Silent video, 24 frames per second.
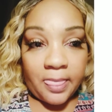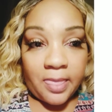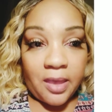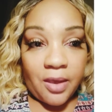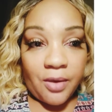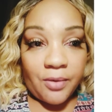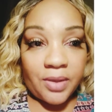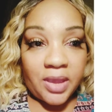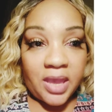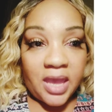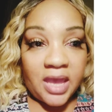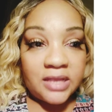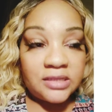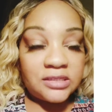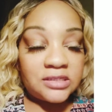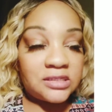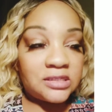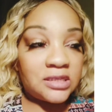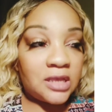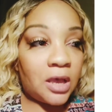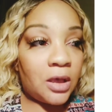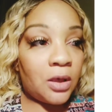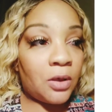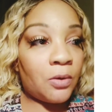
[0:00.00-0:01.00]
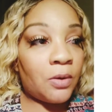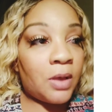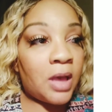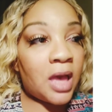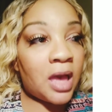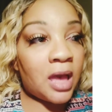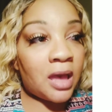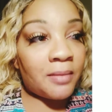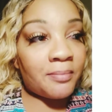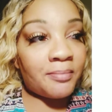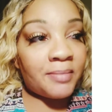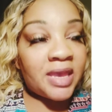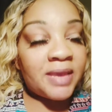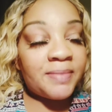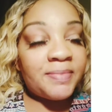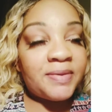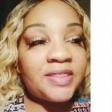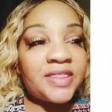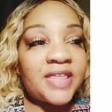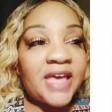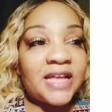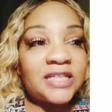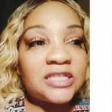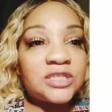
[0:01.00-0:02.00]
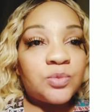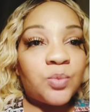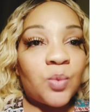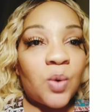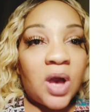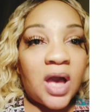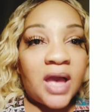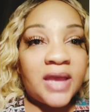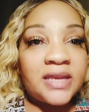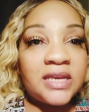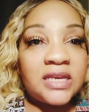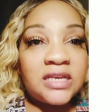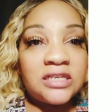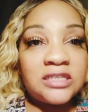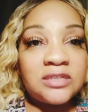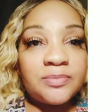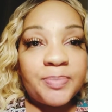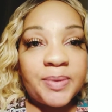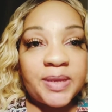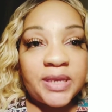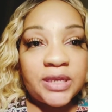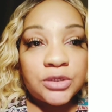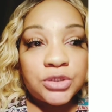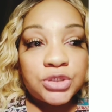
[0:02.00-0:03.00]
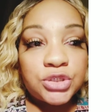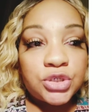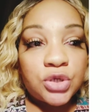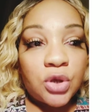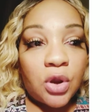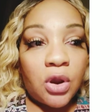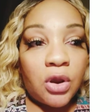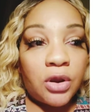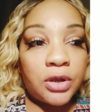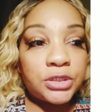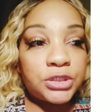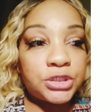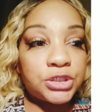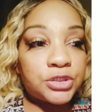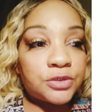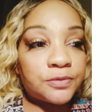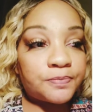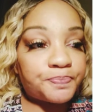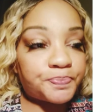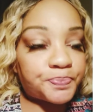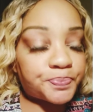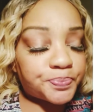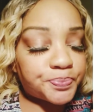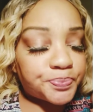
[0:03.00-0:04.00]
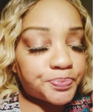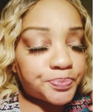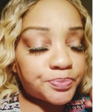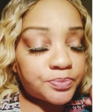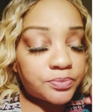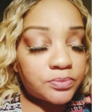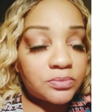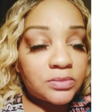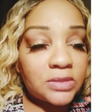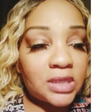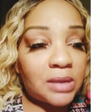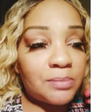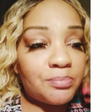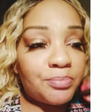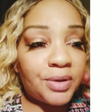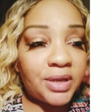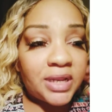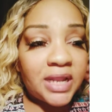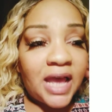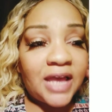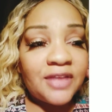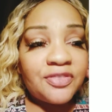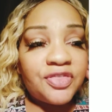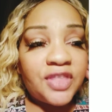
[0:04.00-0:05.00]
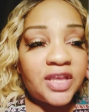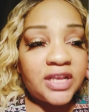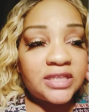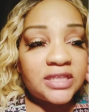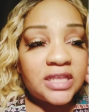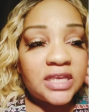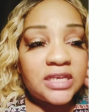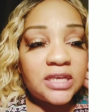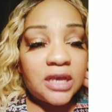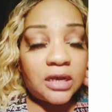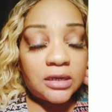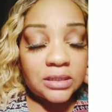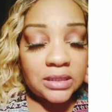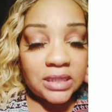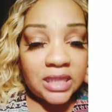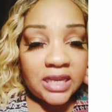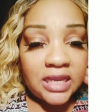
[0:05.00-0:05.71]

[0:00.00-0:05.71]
Okay, so maybe that's why he's being charged but I think the young